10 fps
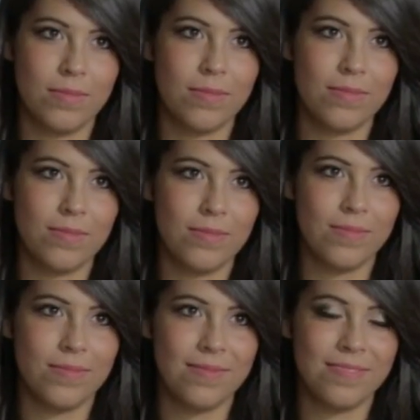
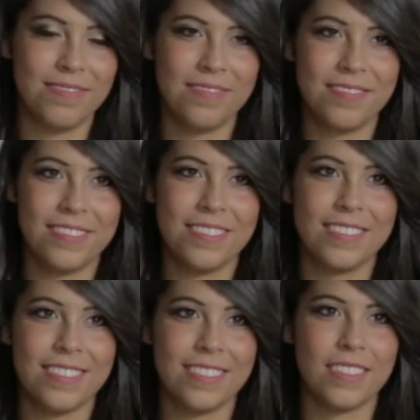
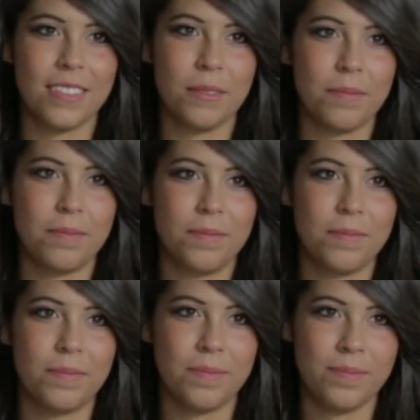
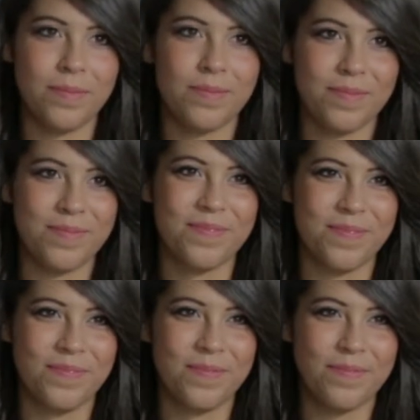
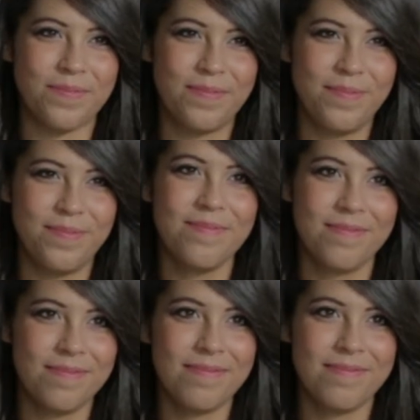
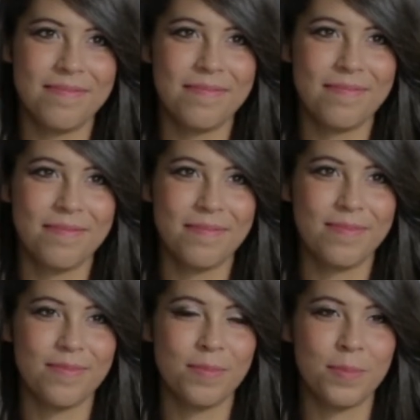
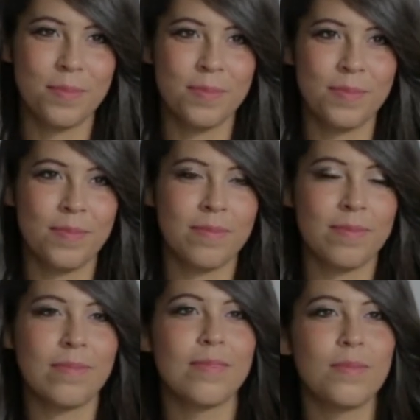
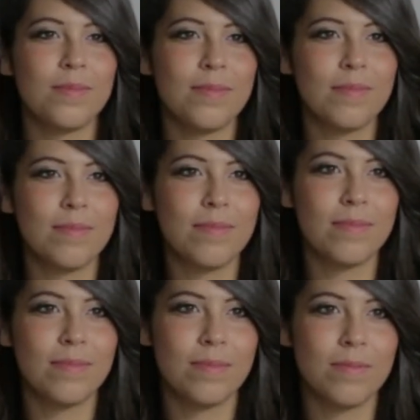
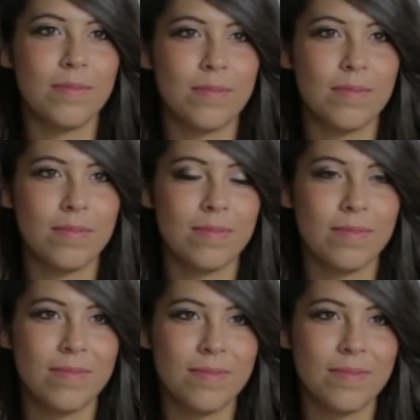This person isn't speaking.